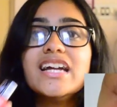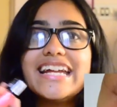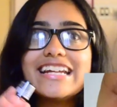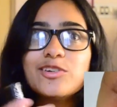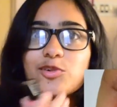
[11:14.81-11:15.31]

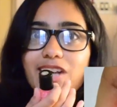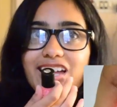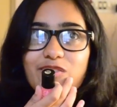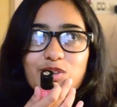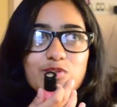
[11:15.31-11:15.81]
It looked
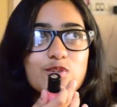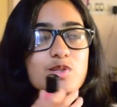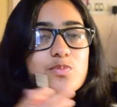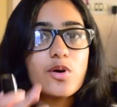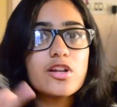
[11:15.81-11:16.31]
like one of those
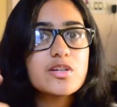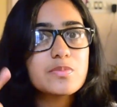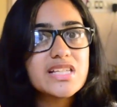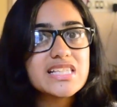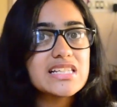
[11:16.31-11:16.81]
polish
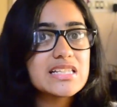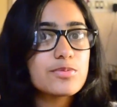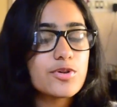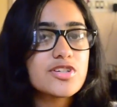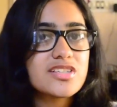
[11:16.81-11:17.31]
me silly
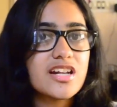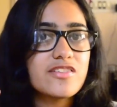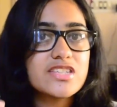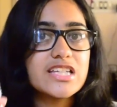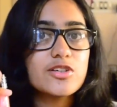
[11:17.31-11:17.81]
swatches that
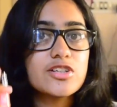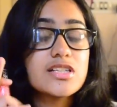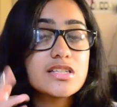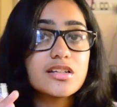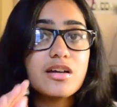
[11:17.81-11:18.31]
I've seen on
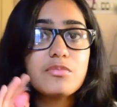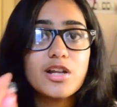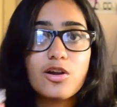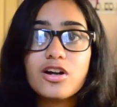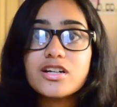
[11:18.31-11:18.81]
Instagram a
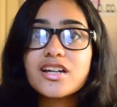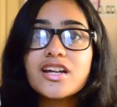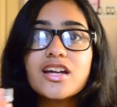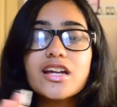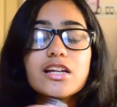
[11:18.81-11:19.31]
lot.
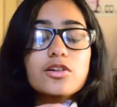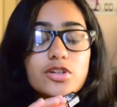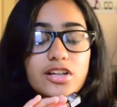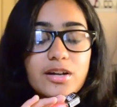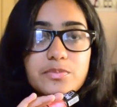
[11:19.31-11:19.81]
It looked
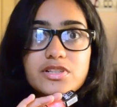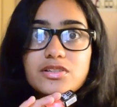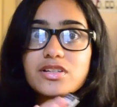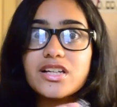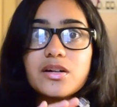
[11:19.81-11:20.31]

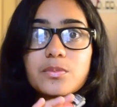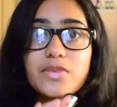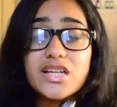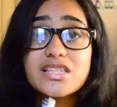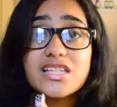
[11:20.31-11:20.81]
absolutely
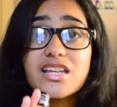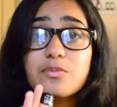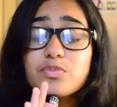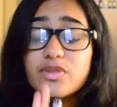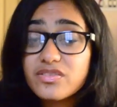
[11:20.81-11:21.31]
amazing,
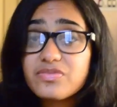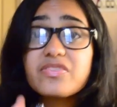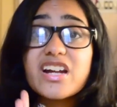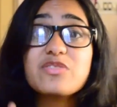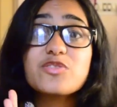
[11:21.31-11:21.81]

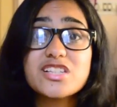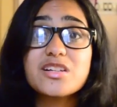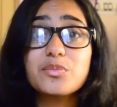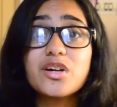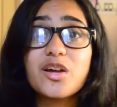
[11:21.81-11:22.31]
perfect for
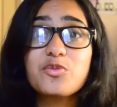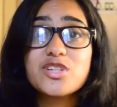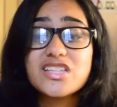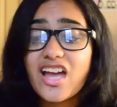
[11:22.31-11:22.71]
summer, I would say.